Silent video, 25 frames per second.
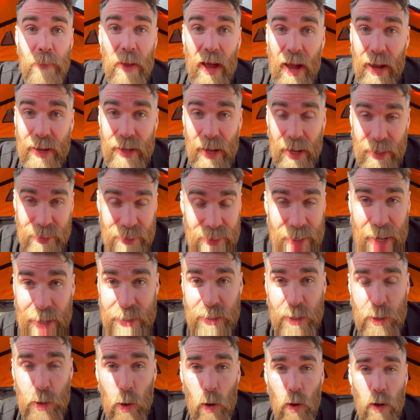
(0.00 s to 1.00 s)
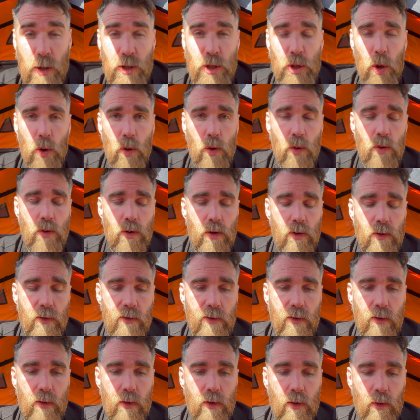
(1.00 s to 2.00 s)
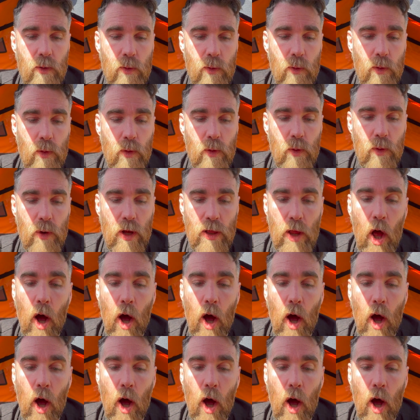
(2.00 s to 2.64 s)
I said, you know, a